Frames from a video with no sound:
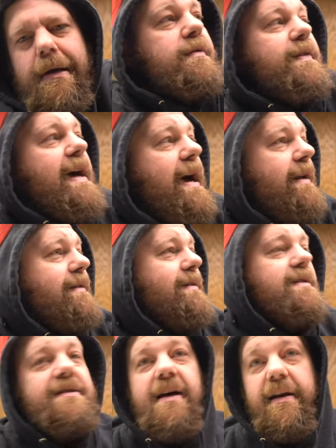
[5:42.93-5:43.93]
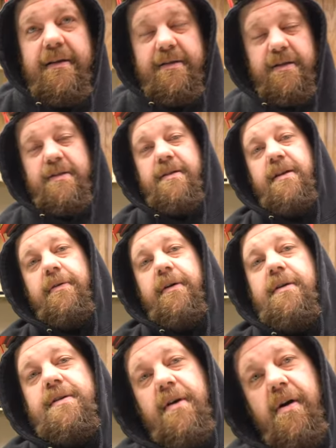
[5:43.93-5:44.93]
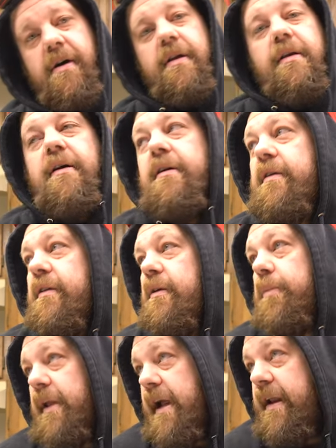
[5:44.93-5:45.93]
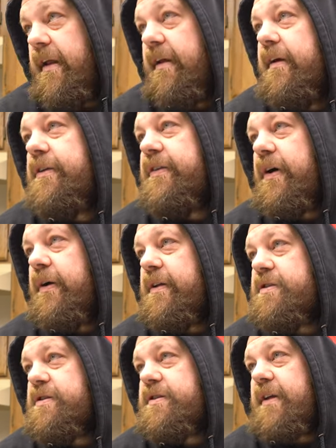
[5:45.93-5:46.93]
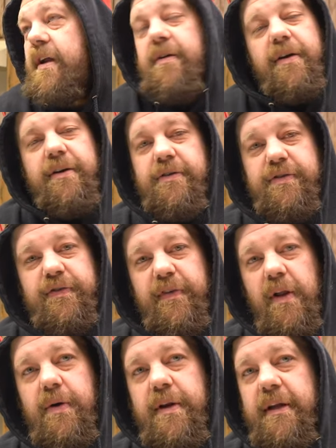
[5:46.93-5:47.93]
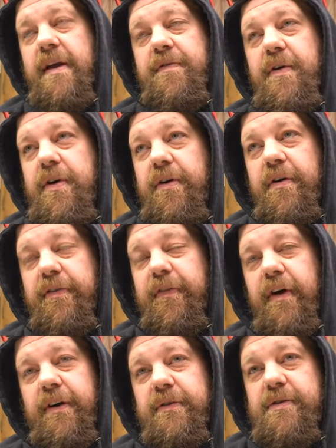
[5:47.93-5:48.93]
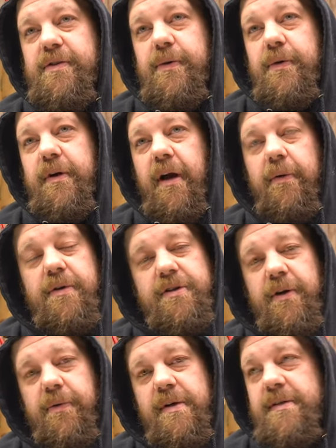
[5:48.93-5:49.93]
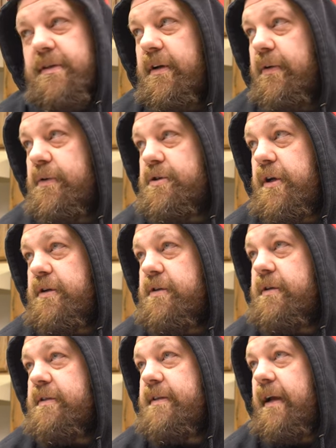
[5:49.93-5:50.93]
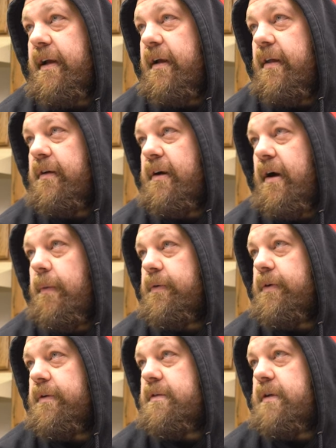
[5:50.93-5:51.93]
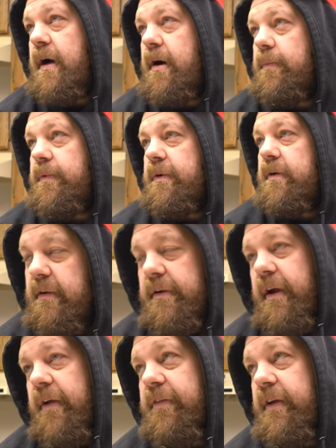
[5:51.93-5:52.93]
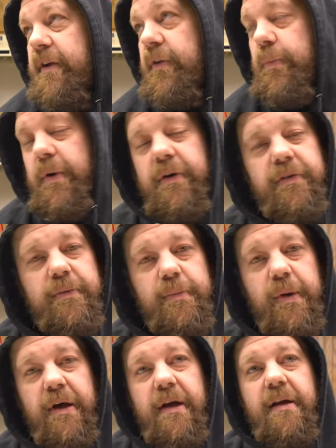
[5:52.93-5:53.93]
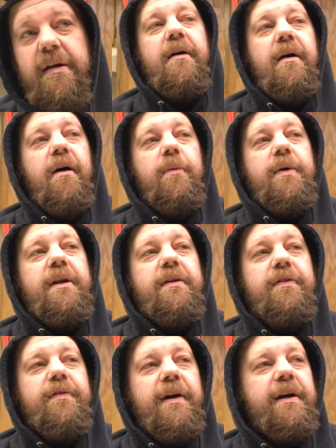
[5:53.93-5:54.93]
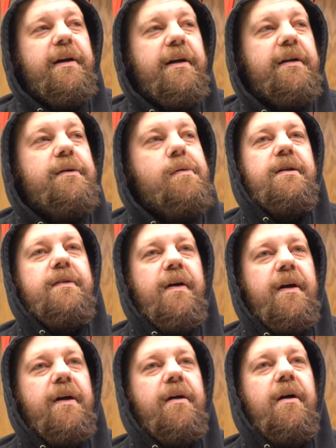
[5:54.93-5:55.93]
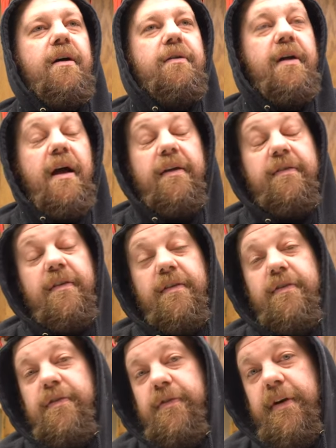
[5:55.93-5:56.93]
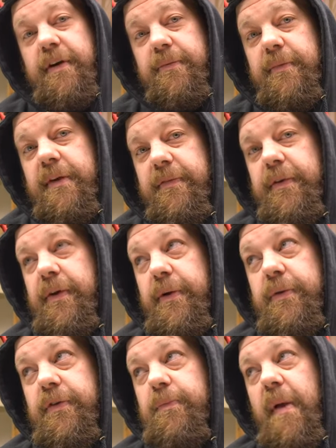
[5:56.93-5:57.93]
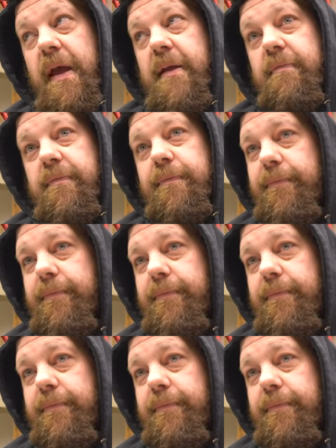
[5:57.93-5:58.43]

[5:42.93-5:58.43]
that does not exist anywhere else on the planet. So it's just, I don't know, you're just floating, even though you're on a fucking resort. I wish I wasn't. I wish I would just take a helicopter to the top and not see another person. But um, it is very, it's like a nice sense of freedom, even though you just paid